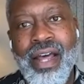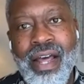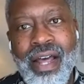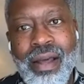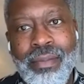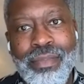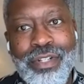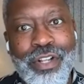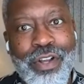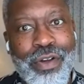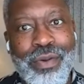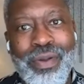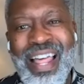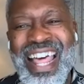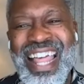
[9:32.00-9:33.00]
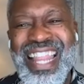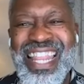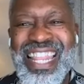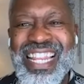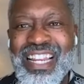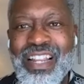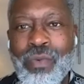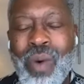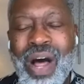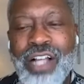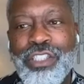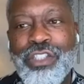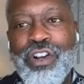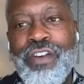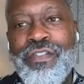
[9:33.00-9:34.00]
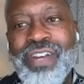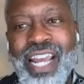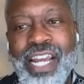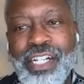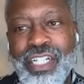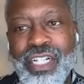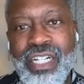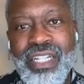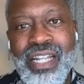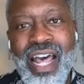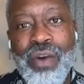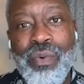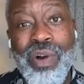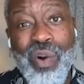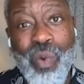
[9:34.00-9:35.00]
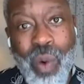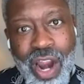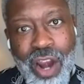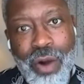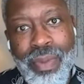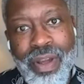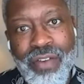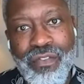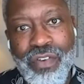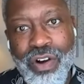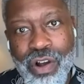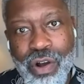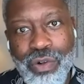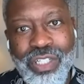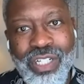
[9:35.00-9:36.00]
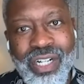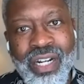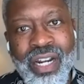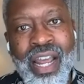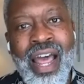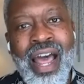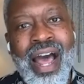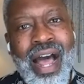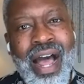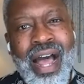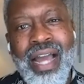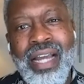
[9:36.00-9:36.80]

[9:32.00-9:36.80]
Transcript: um, so while certification is not a requirement for coaching, mm-hmm.